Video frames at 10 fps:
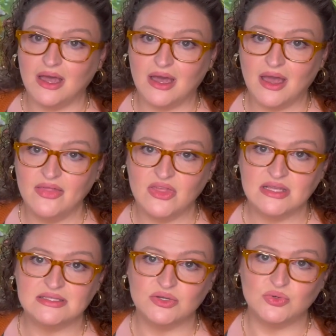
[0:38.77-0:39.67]
I think
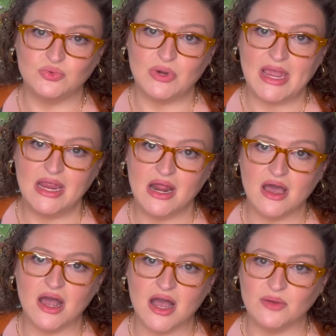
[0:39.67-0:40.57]
it's a great
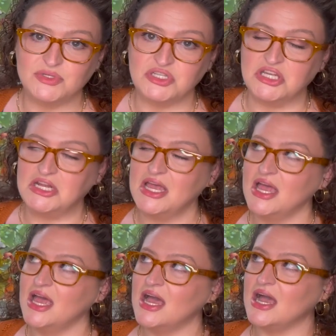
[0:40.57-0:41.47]
option.
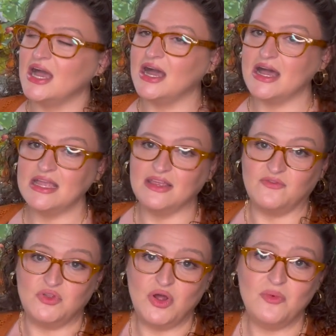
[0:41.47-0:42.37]
Uh, if
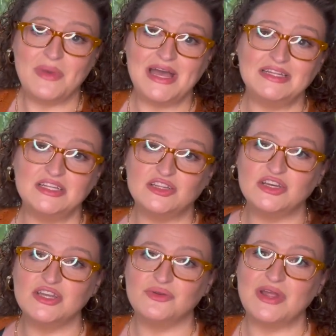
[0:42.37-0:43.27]
you don't mind
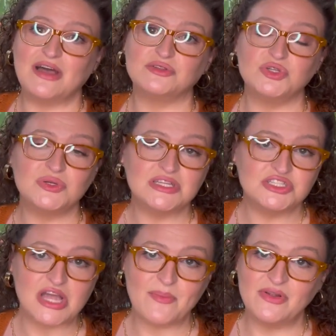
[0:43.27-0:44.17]
looking around doing the
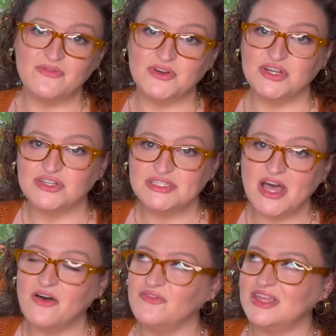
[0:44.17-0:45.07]
shopping for
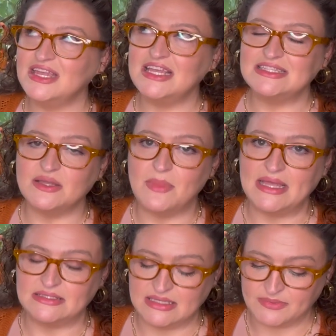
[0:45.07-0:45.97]
yourself, it's
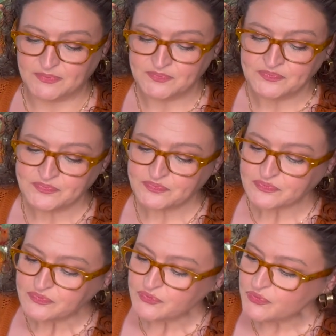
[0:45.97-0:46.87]
amazing.
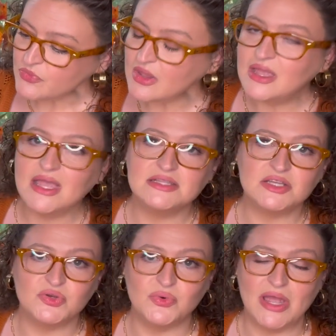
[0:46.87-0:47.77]
It's
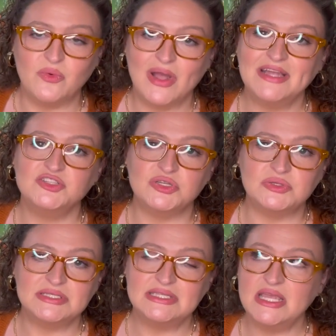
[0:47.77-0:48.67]
a great way to
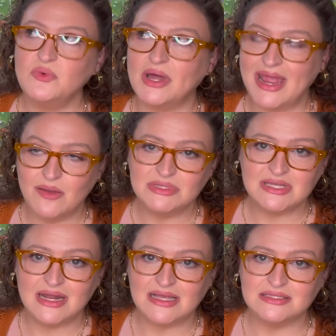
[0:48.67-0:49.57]
see what
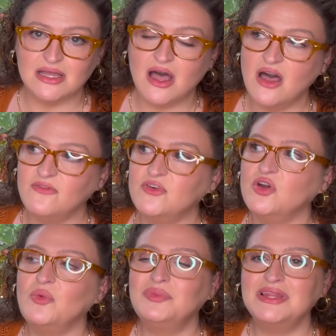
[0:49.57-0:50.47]
Amazon has to
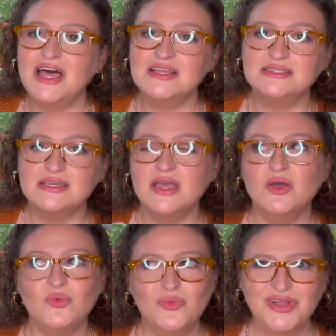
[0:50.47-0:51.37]
offer. Plus,
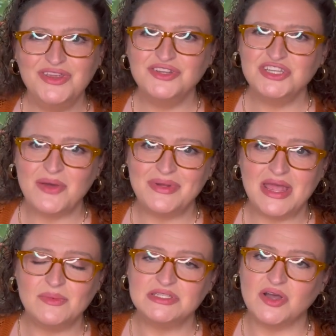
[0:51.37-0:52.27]
when you shop at
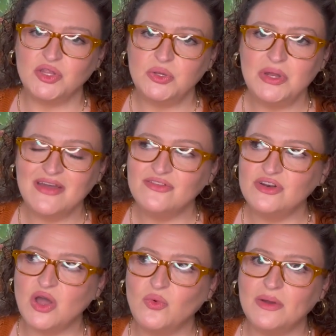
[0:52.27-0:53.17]
Amazon, you never
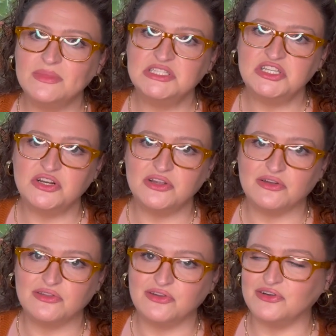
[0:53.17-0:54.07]
know what
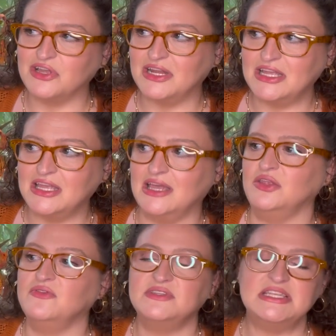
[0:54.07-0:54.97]
material you're going to get.
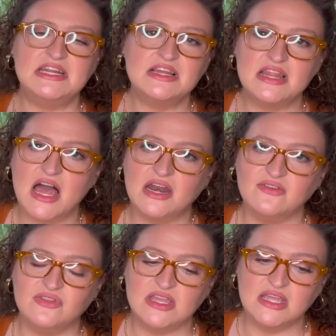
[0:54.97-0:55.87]
You've seen a lot
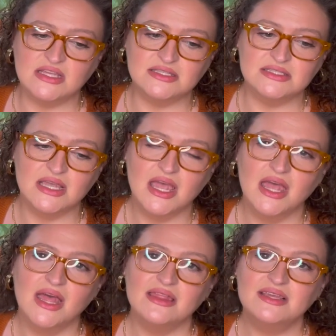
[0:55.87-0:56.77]
of these.
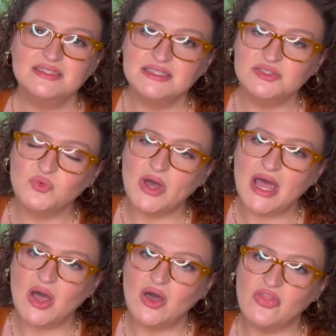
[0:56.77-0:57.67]
This is what
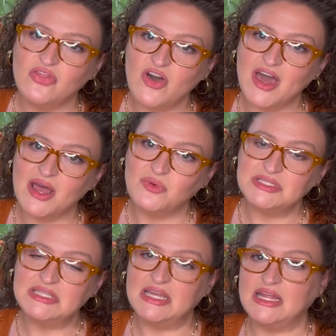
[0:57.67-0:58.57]
I thought I
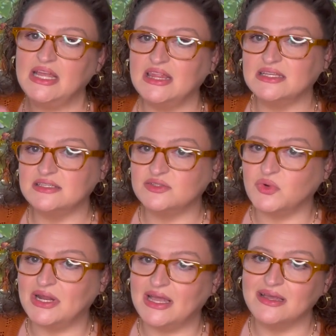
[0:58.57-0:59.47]
was getting, this is
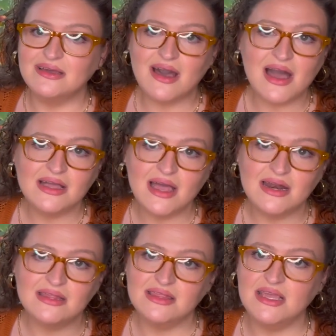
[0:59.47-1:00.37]
what I got
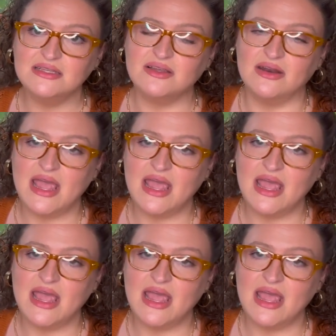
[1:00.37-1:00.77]
kind of things on